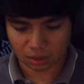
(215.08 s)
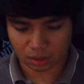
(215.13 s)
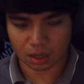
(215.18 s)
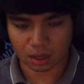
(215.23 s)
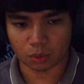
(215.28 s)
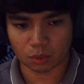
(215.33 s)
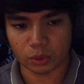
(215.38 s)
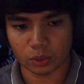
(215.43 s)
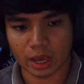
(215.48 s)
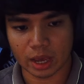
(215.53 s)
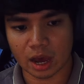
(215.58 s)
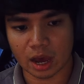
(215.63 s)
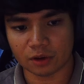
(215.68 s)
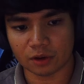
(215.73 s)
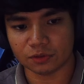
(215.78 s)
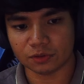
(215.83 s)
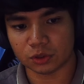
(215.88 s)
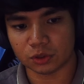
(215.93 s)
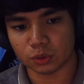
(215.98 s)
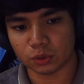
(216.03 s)
we
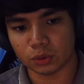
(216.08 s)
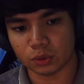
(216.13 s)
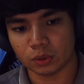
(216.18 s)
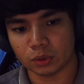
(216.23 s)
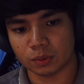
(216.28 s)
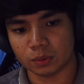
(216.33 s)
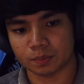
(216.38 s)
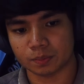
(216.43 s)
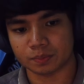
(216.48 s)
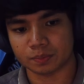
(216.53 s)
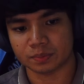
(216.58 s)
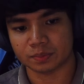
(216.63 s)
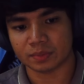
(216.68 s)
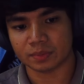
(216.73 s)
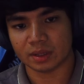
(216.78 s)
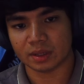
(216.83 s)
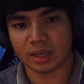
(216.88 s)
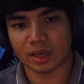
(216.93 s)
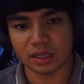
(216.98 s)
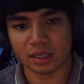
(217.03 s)
have to
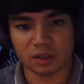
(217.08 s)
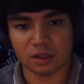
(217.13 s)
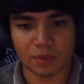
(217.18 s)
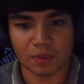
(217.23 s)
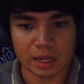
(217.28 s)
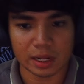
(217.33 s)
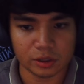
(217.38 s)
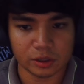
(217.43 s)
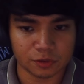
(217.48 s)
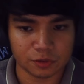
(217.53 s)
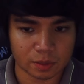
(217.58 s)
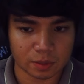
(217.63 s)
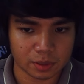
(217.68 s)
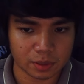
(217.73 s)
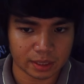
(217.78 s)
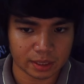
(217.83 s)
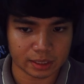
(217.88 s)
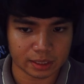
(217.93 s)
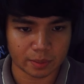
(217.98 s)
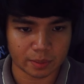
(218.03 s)
get the value from the
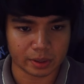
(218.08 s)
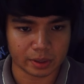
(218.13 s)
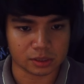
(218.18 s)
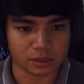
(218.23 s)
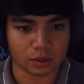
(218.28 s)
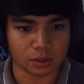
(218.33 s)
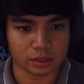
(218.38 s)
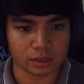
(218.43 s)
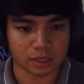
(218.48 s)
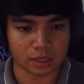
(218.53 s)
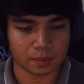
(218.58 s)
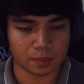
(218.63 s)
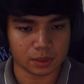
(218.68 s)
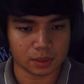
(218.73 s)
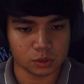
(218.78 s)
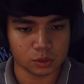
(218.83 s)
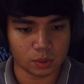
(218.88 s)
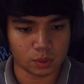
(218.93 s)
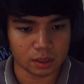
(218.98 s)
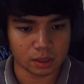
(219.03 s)
database. Let's copy
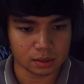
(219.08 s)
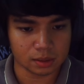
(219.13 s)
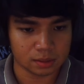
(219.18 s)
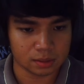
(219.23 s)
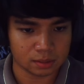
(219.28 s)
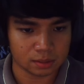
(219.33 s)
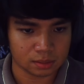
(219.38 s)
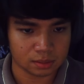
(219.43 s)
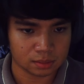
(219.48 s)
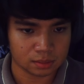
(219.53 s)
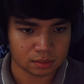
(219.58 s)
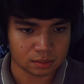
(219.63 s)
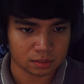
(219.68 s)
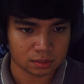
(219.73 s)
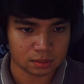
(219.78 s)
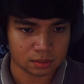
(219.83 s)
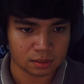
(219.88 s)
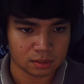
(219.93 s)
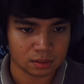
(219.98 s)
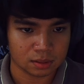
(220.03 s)
this one,
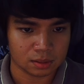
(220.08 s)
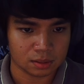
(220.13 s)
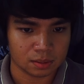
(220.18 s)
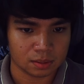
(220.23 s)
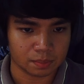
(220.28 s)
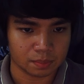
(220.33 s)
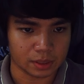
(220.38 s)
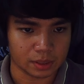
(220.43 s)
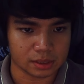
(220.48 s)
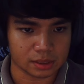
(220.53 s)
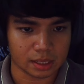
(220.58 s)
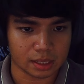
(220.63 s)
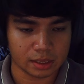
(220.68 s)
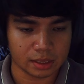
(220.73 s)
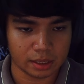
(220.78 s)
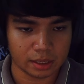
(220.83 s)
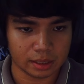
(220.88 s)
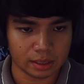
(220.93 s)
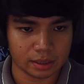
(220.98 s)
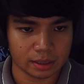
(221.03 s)
paste that
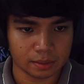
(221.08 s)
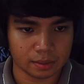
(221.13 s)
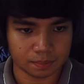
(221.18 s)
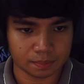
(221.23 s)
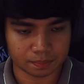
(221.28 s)
here.